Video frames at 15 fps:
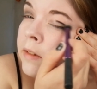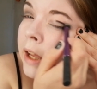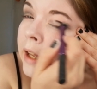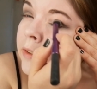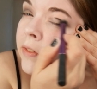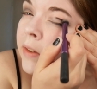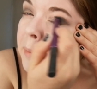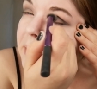
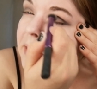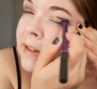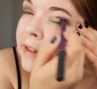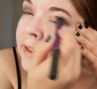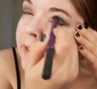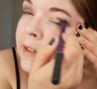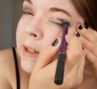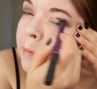Addams Family isn't
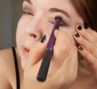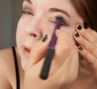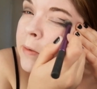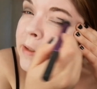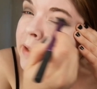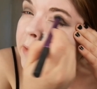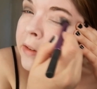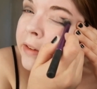Disney, but
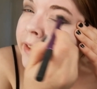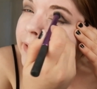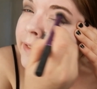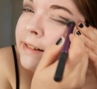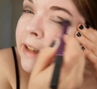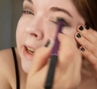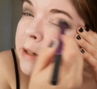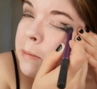those are the only things
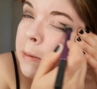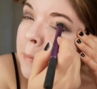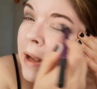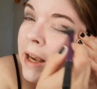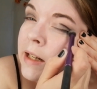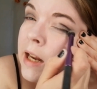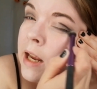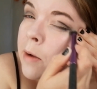that came to my
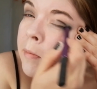mind.